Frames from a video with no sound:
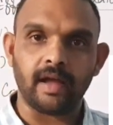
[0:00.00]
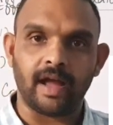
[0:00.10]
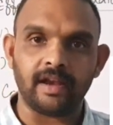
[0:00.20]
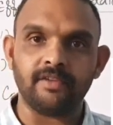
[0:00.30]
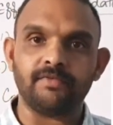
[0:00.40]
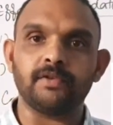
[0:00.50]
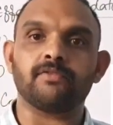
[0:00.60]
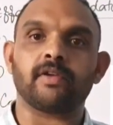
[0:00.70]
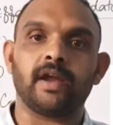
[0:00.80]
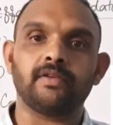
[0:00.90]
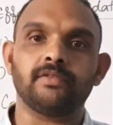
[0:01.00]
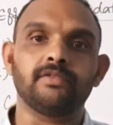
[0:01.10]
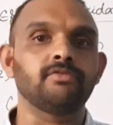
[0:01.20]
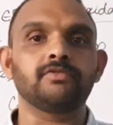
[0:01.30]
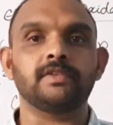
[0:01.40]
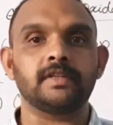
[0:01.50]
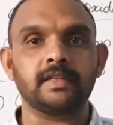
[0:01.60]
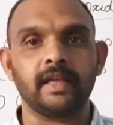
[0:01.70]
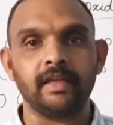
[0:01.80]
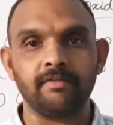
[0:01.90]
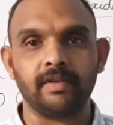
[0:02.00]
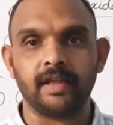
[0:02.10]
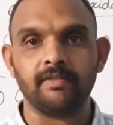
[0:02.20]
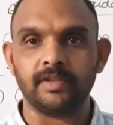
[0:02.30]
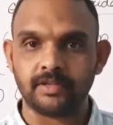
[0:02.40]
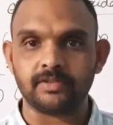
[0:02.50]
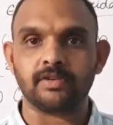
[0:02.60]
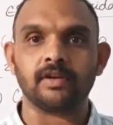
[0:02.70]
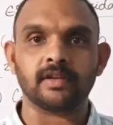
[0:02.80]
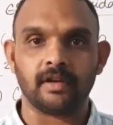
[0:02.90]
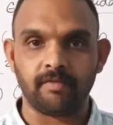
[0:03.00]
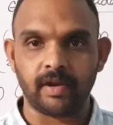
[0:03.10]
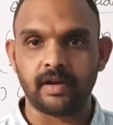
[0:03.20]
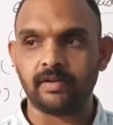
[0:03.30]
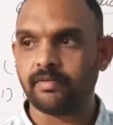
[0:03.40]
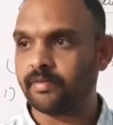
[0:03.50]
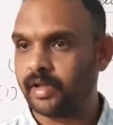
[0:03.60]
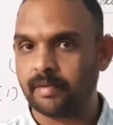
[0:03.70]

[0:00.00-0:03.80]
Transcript: and if you try to use it in the evening, which is not covered,